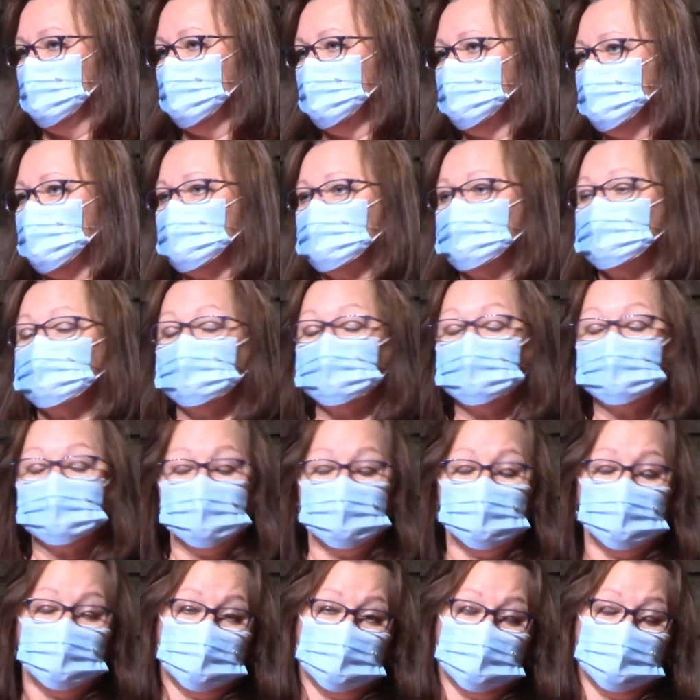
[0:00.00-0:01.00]
Because this
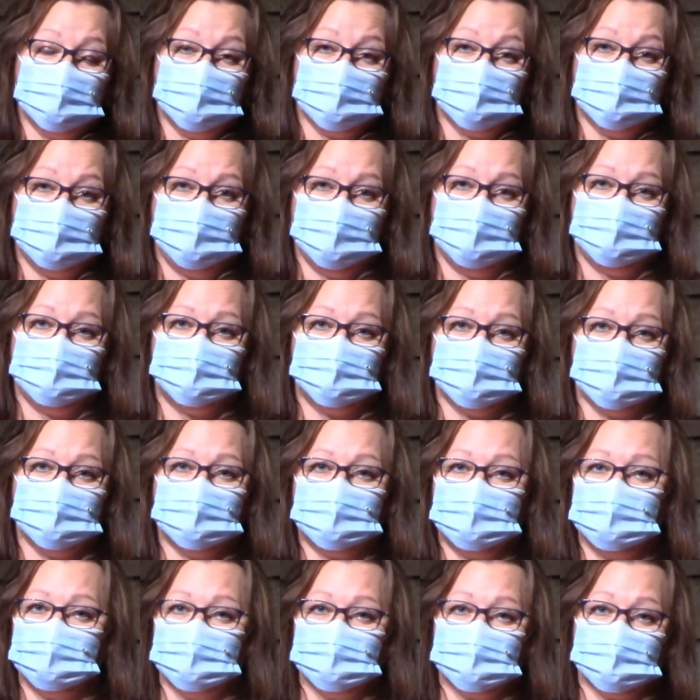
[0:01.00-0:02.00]
thing called our faith
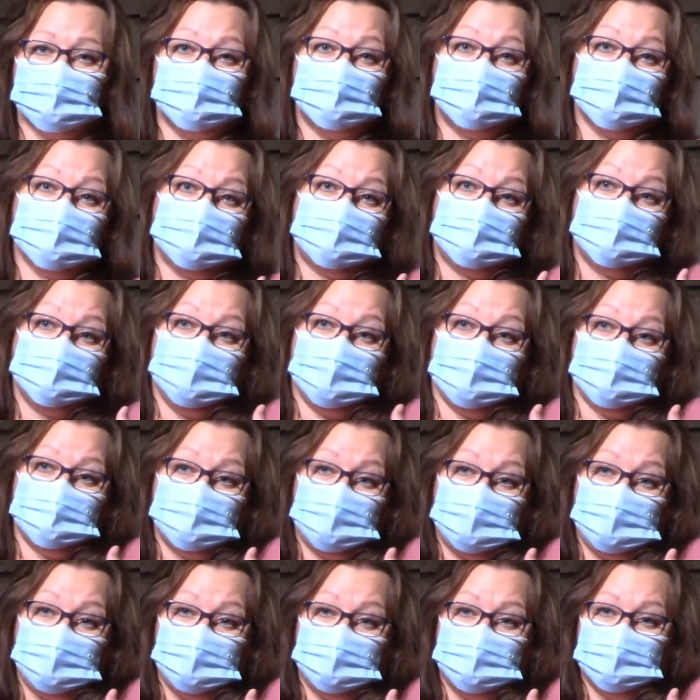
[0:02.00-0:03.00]
journey isn't just
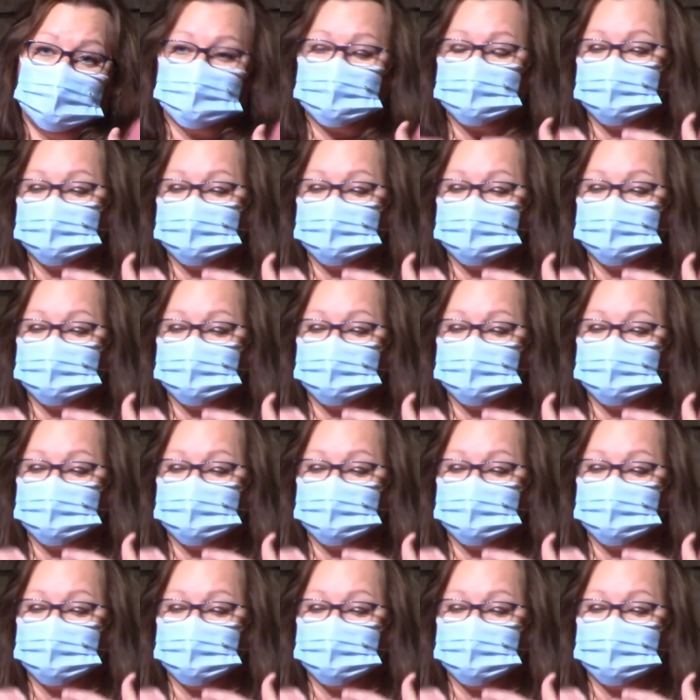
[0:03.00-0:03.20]
about me,